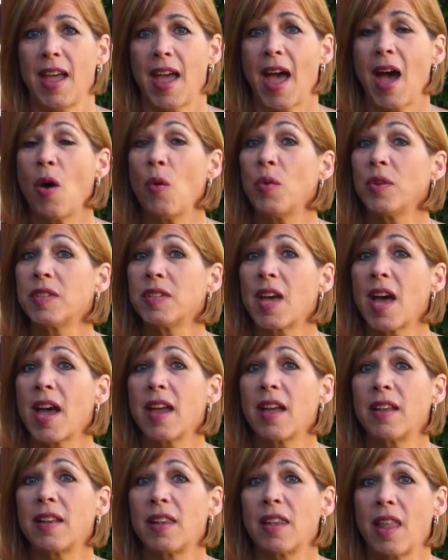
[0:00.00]
How was I
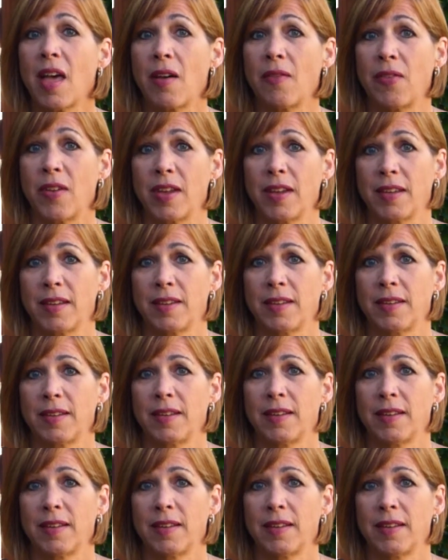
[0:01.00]
unloving?